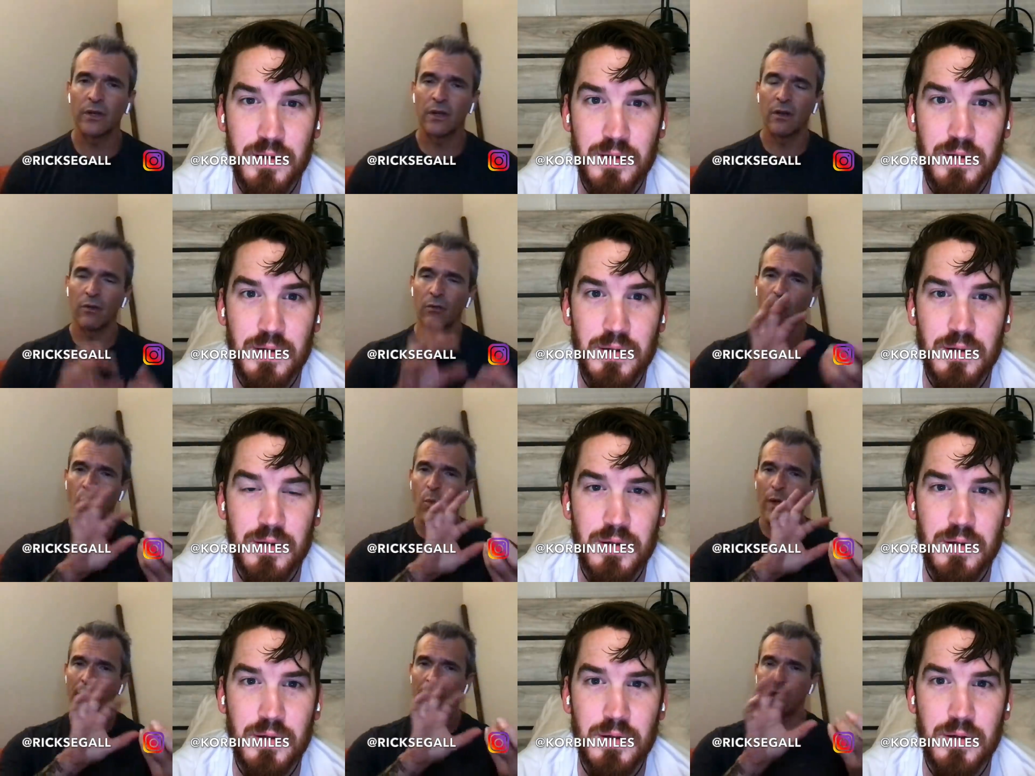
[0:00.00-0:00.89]
Speaker 1: to go the
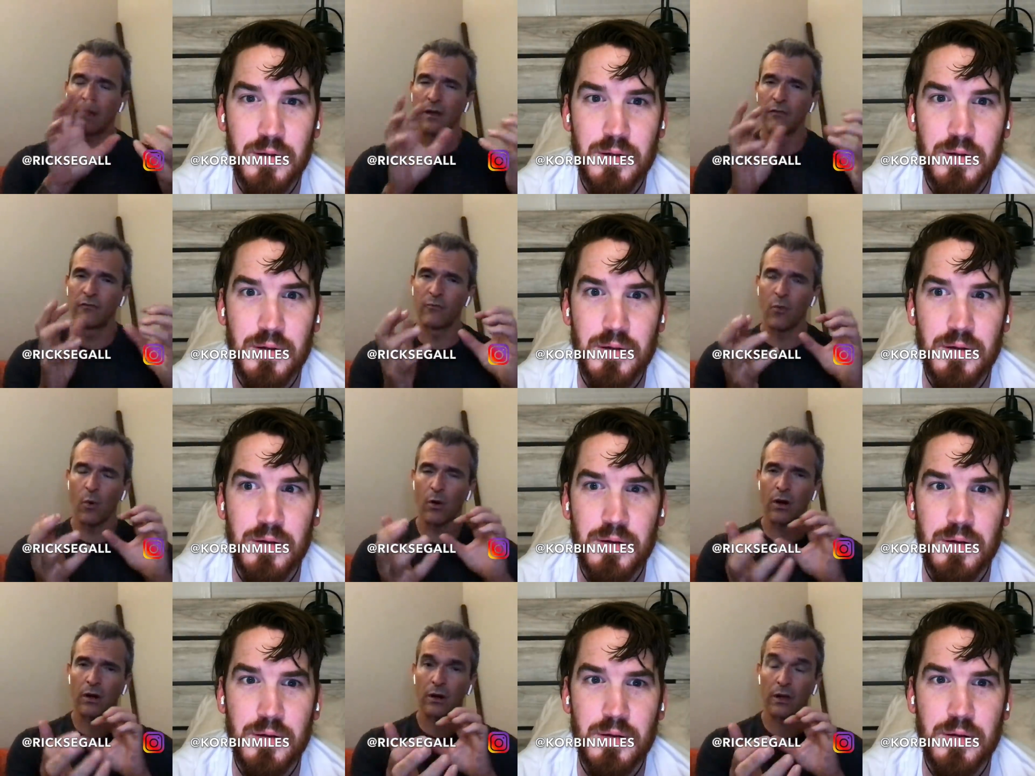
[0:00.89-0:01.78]
way of
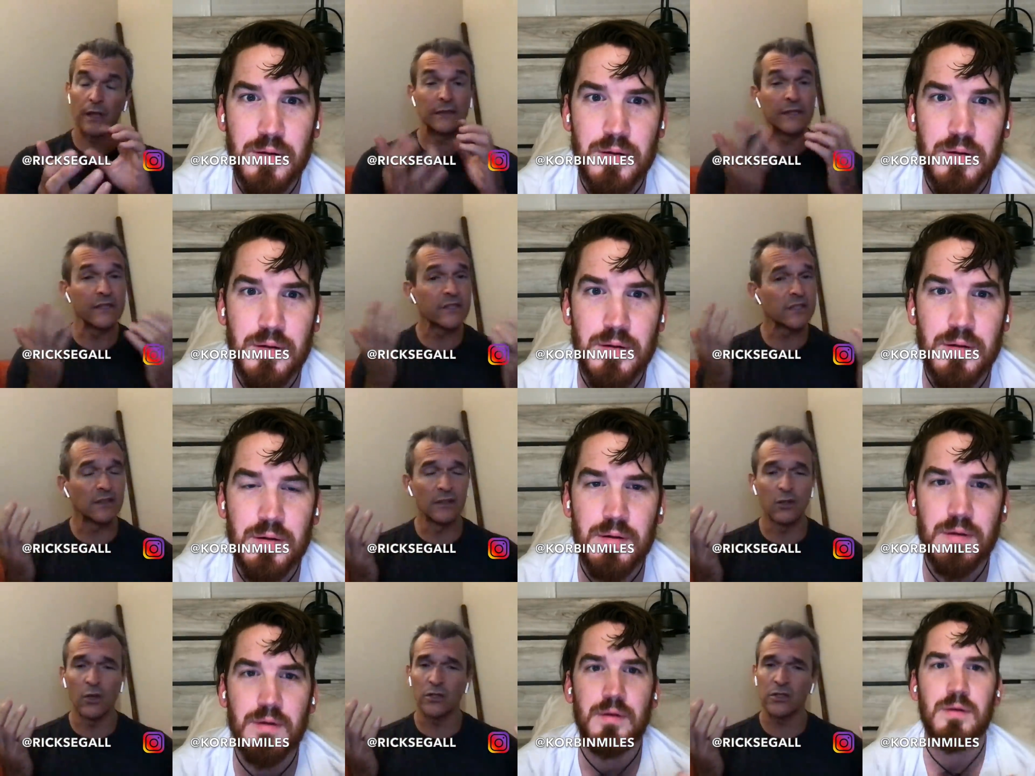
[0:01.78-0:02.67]
more, at least it
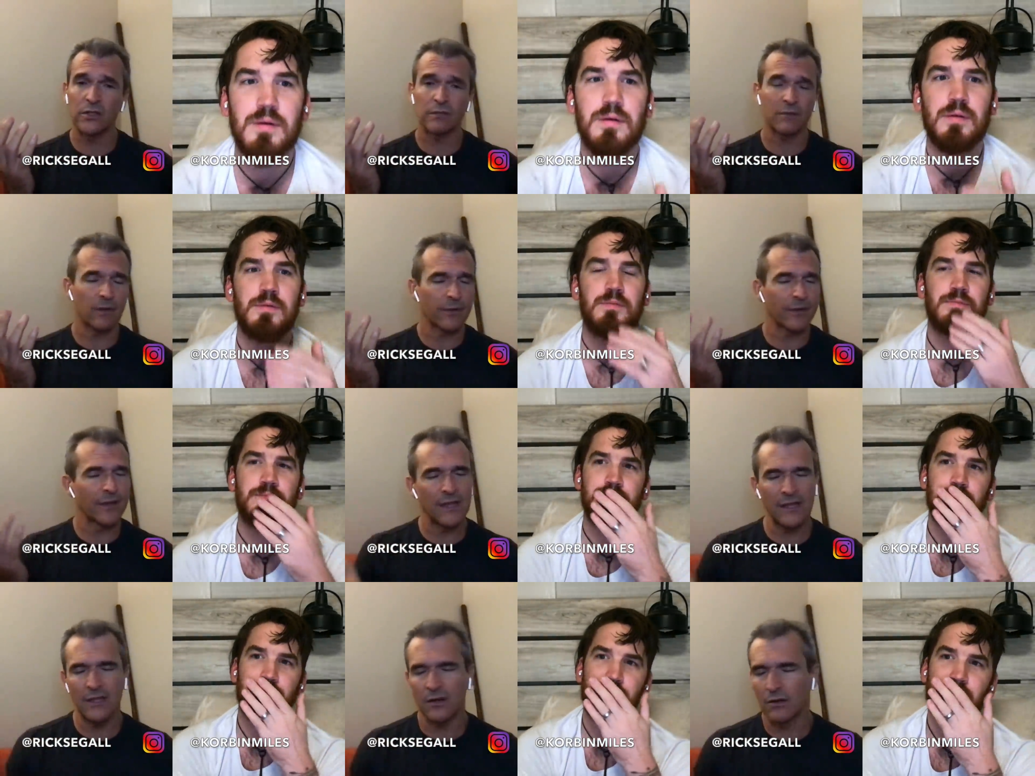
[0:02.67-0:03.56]
looks, uh, and,
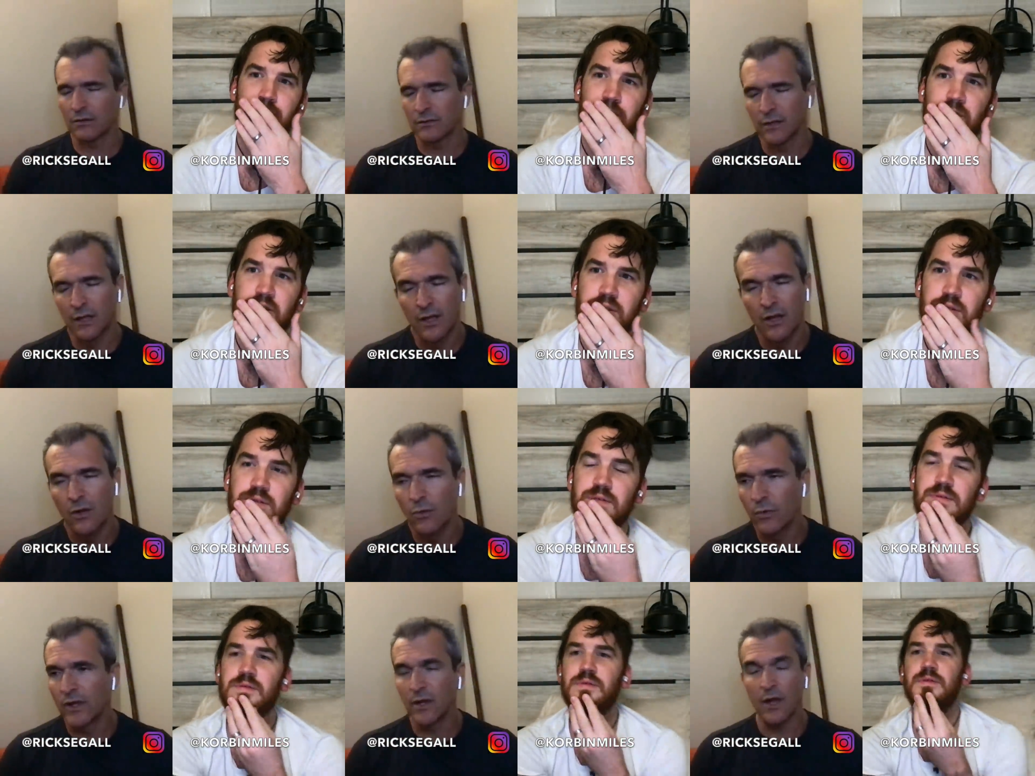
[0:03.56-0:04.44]
it, you know,
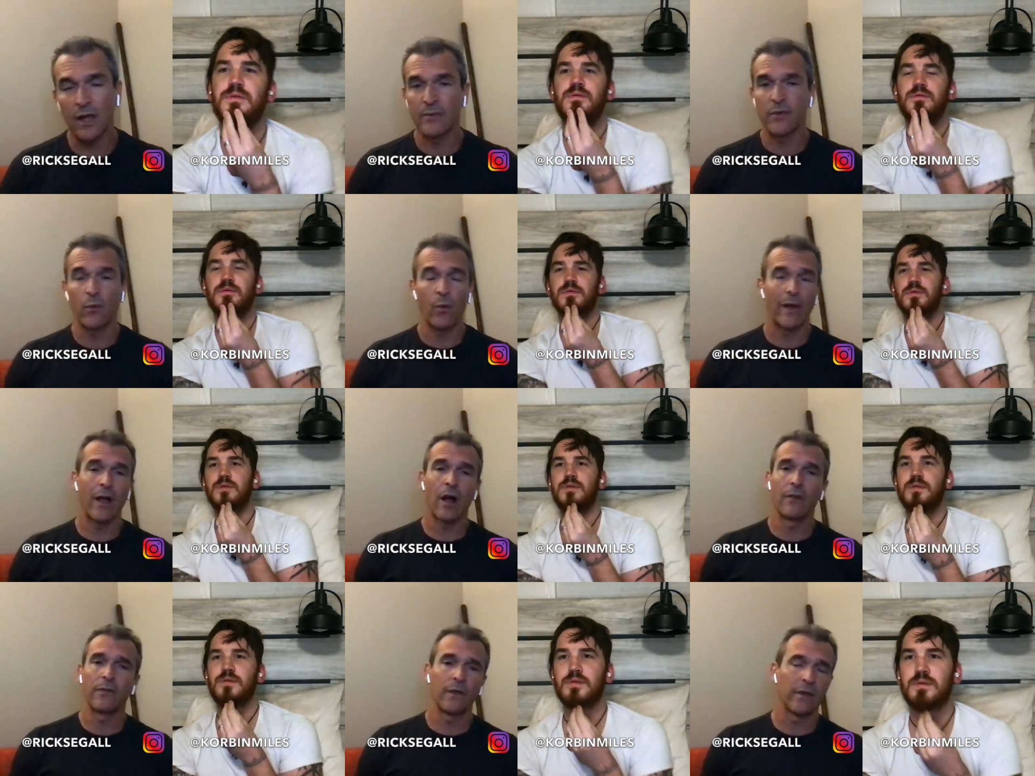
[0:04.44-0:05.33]
we could, I could be way
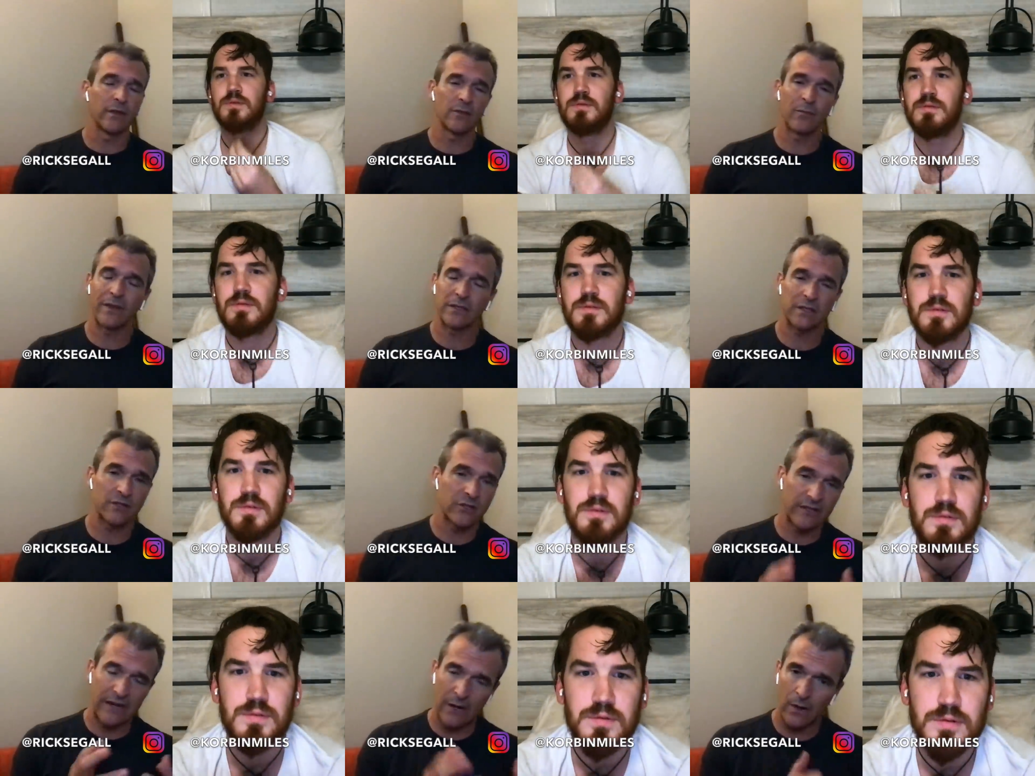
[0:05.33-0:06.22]
off on this based on
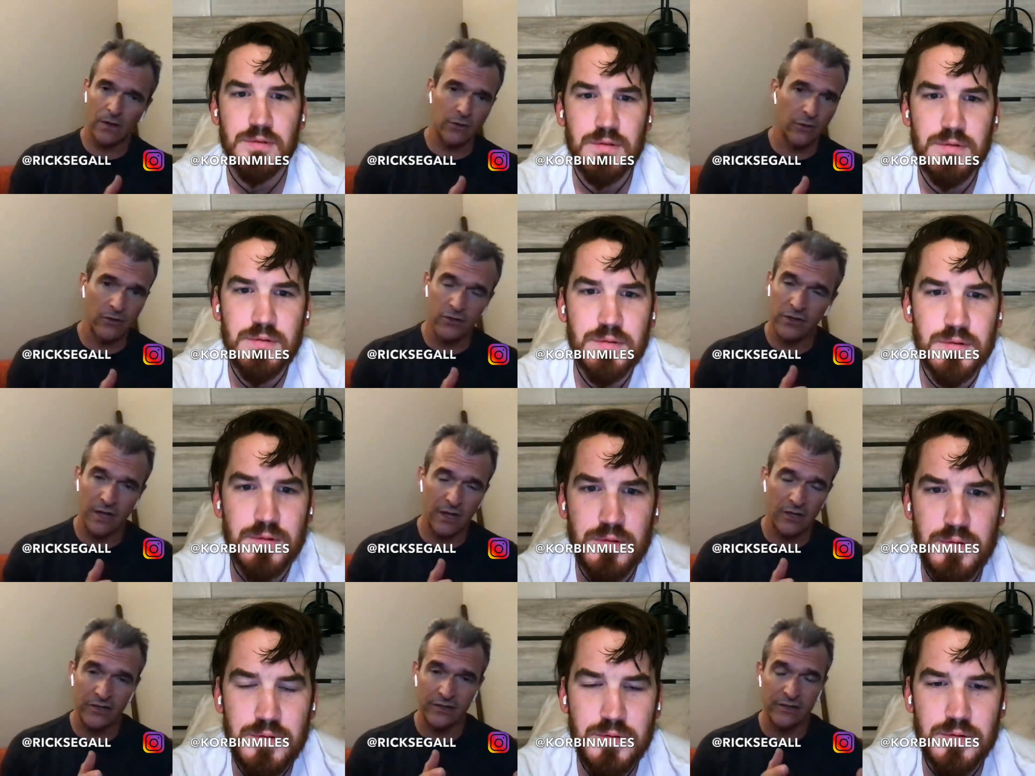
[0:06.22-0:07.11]
just character
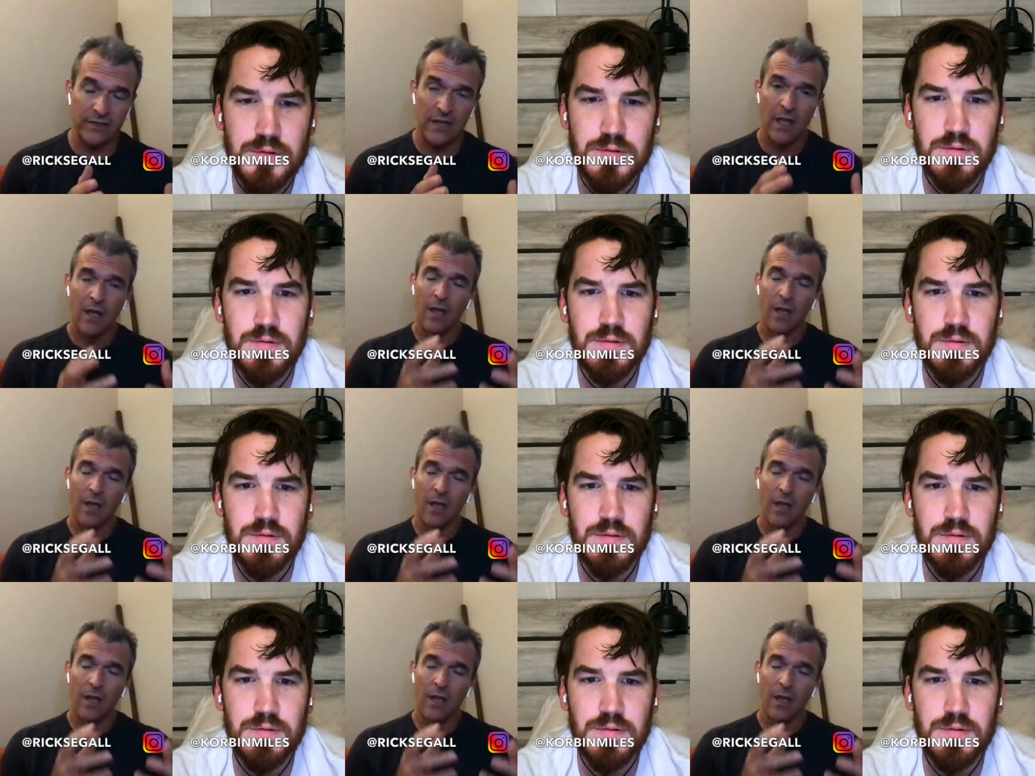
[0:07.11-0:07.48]
introductions,